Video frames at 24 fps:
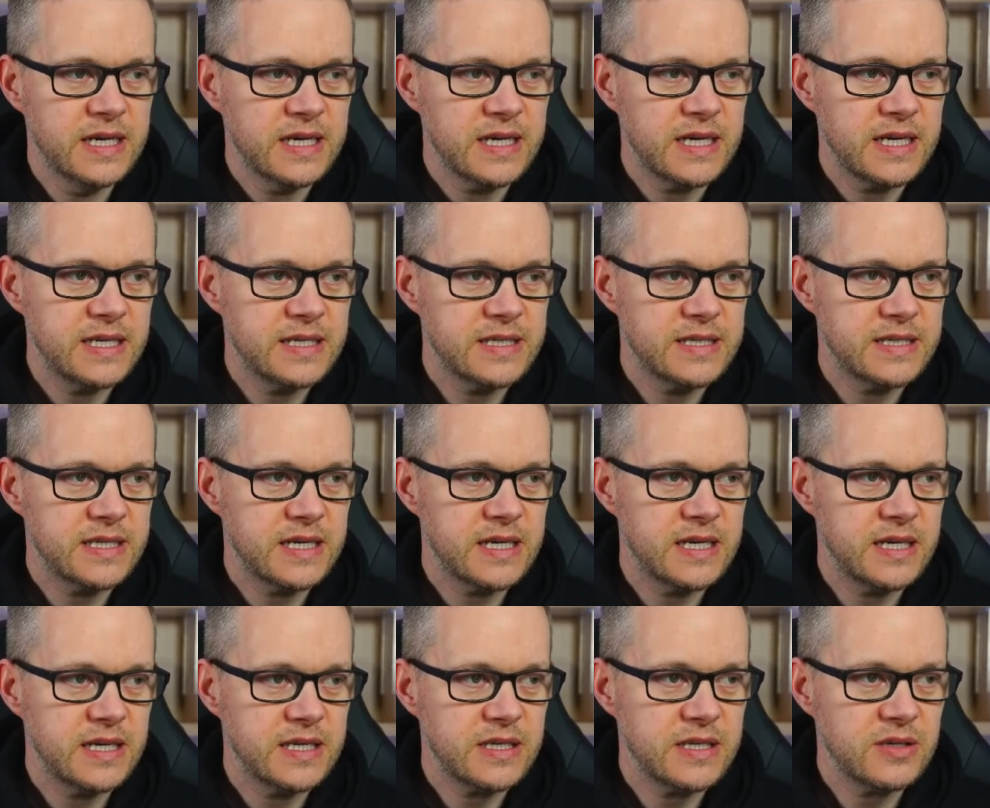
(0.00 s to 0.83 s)
He's,
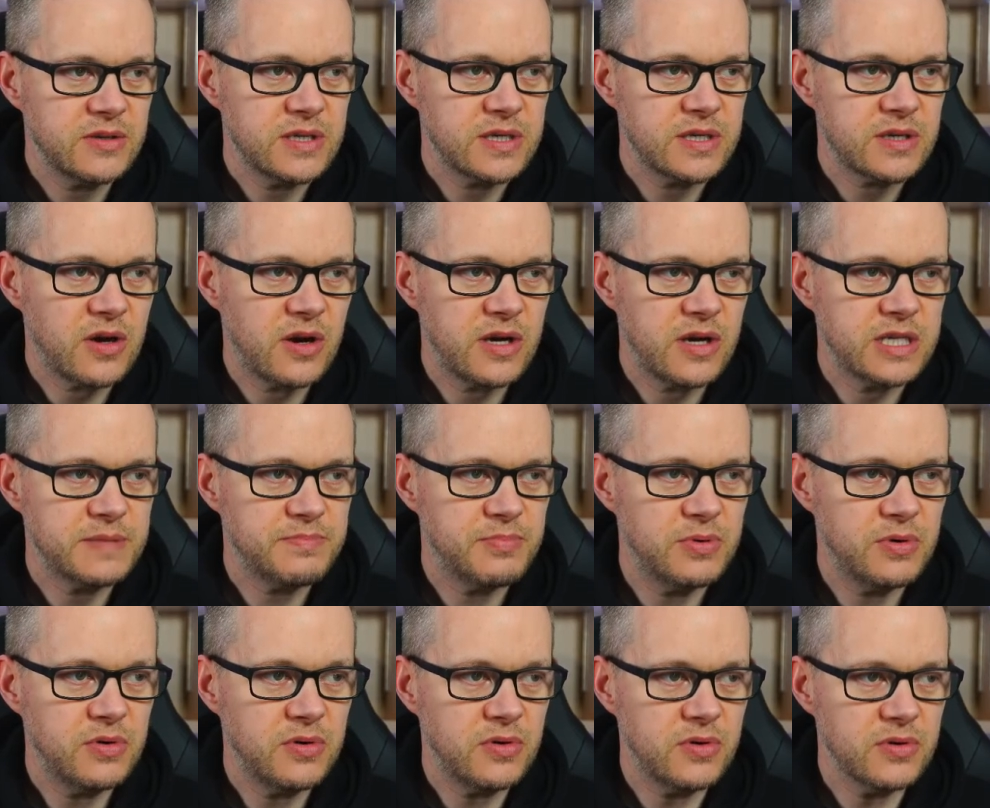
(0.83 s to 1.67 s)
uh, he's on Sky
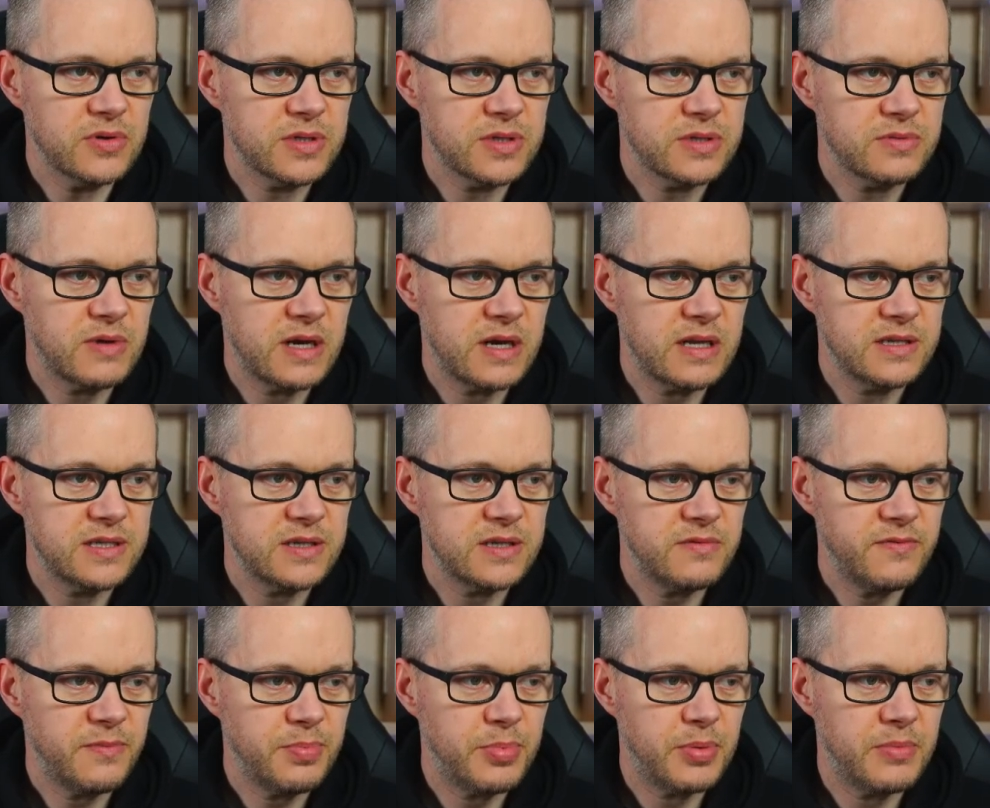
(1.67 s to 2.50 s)
Sports. Well
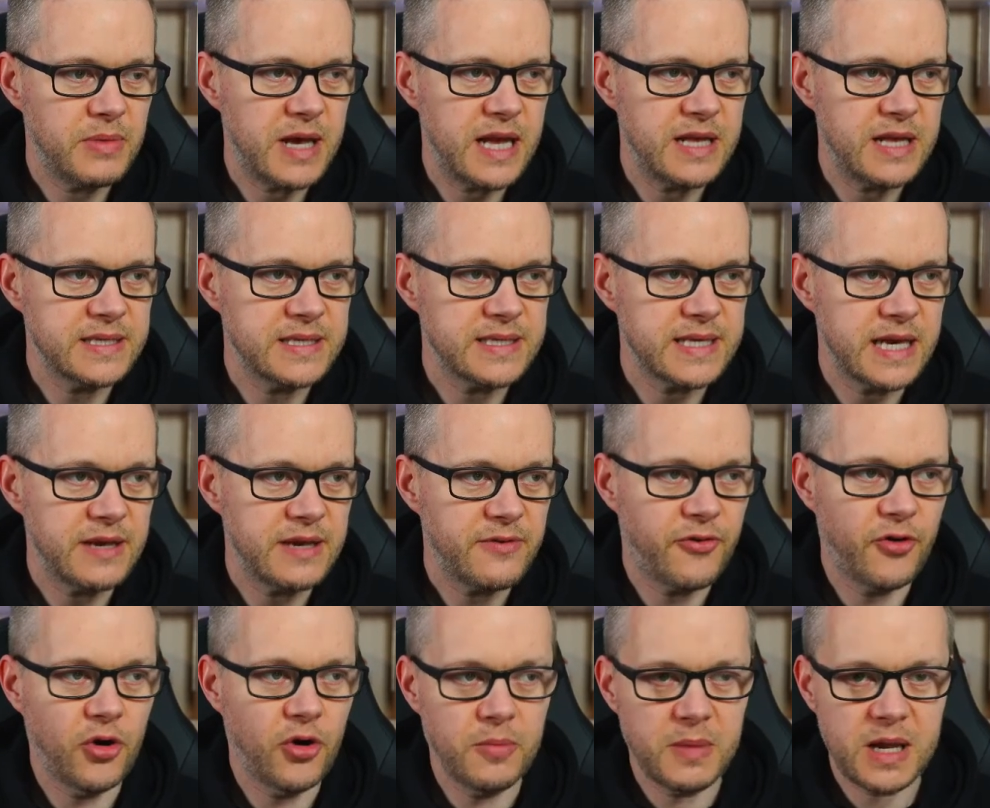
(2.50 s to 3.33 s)
done, Ince,
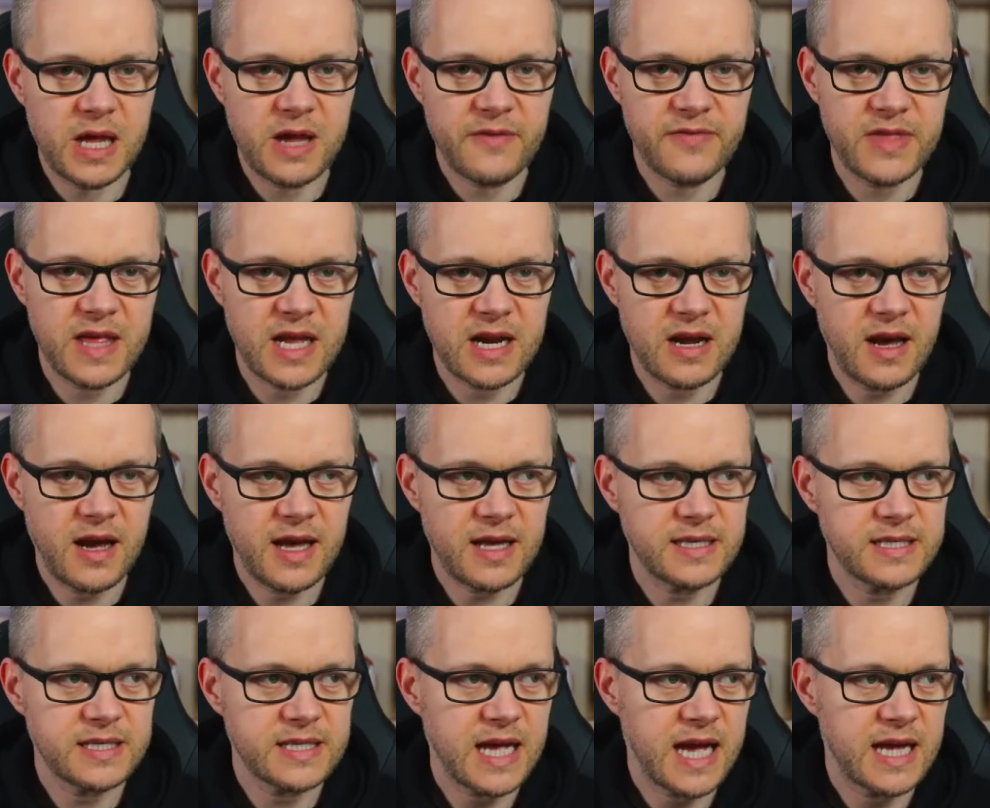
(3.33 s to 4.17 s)
formerly of the
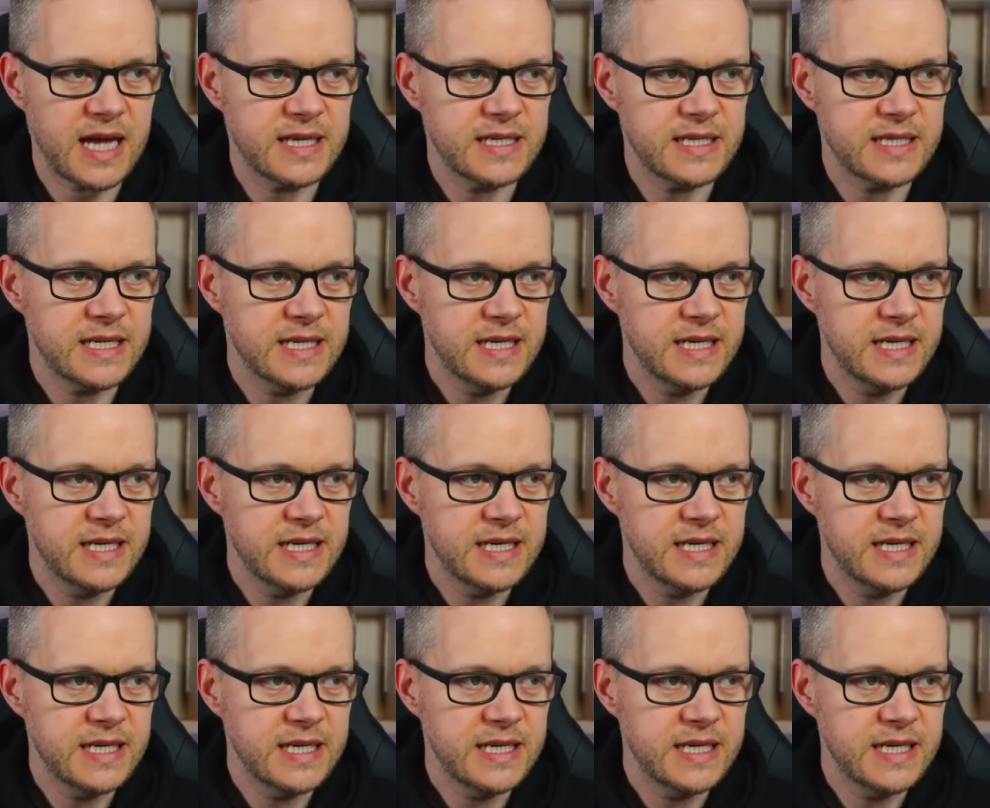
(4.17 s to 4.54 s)
United Stand.